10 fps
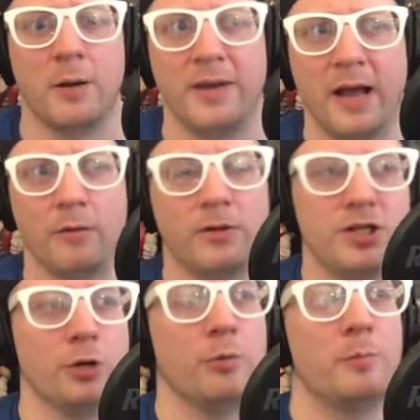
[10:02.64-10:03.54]
down
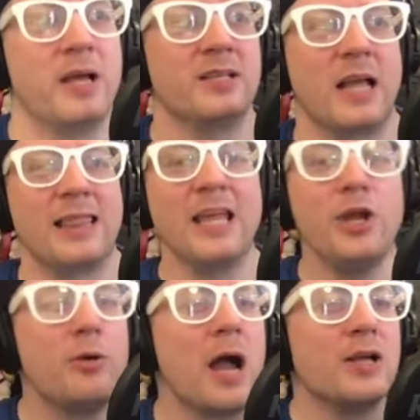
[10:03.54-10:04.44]
to, because I think
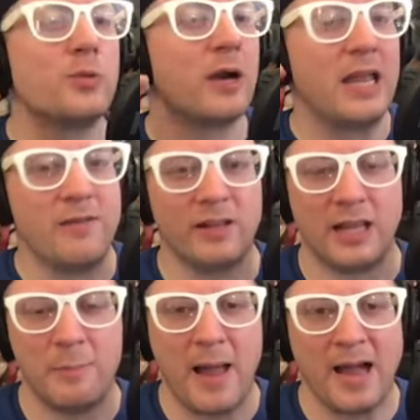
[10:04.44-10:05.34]
you guys were
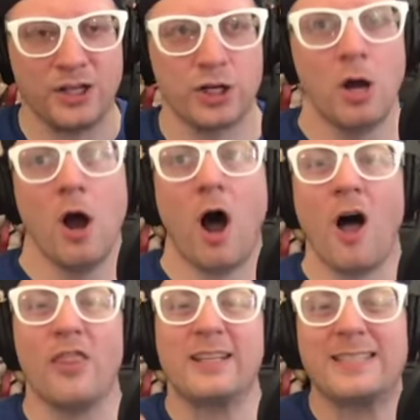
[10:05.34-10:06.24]
evenly matched
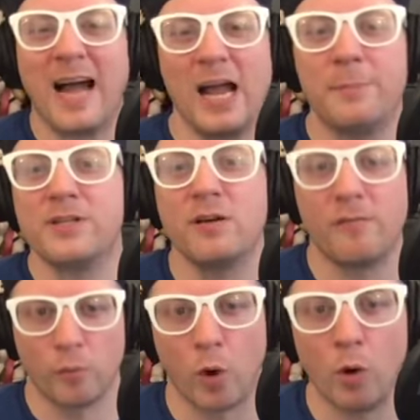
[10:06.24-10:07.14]
on the types of
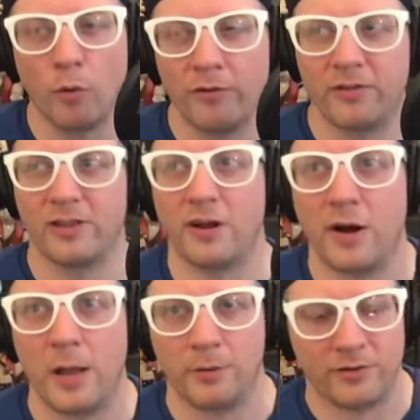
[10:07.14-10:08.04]
roles that they're
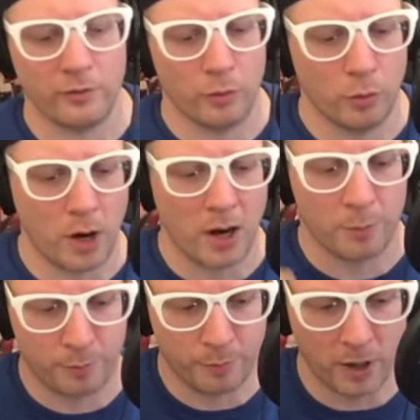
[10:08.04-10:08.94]
able to
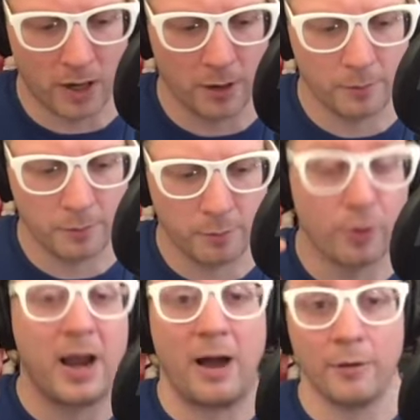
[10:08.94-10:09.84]

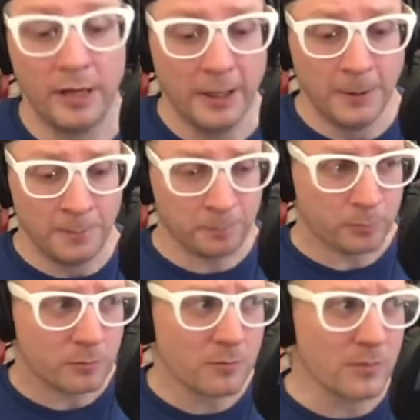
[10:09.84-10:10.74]
put out
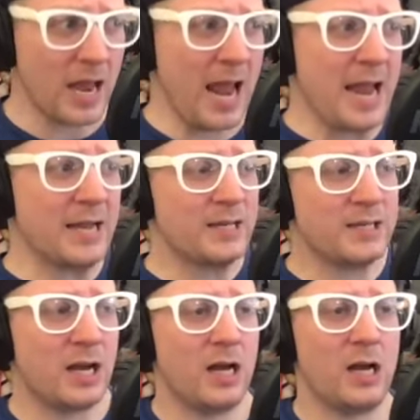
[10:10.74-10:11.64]
and
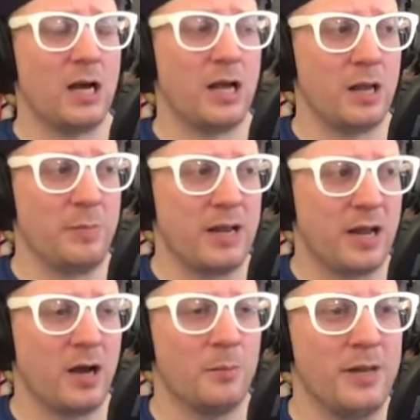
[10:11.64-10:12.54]

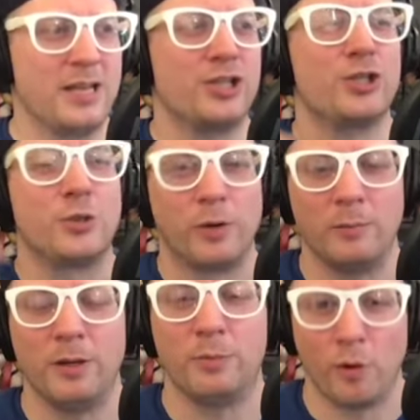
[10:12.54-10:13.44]
become
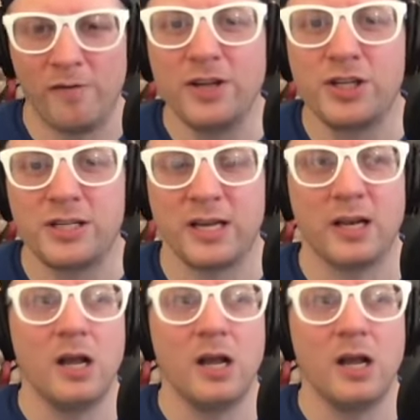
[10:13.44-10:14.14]
extremely proficient in.